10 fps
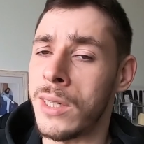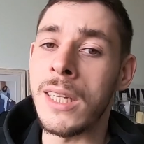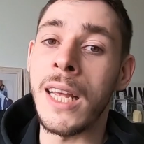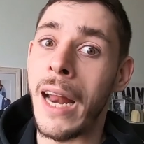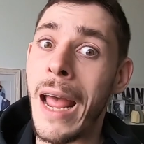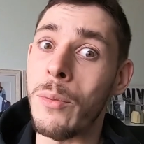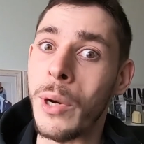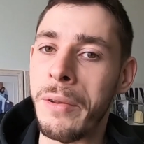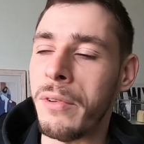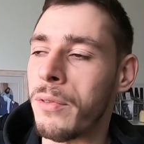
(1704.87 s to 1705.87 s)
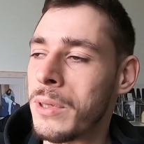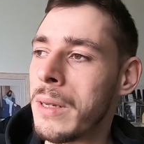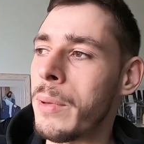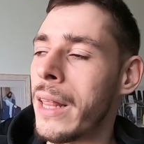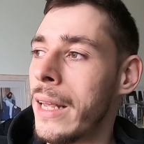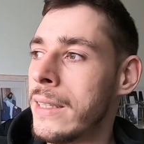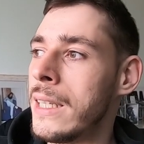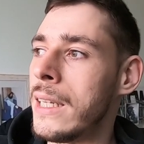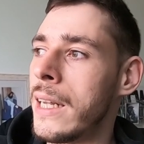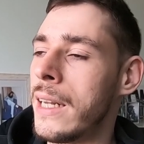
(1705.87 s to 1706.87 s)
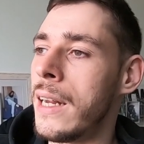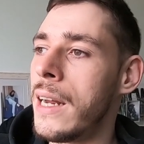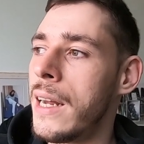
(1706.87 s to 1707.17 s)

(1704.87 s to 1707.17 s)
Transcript: As I said, I am grateful for some of the things he did,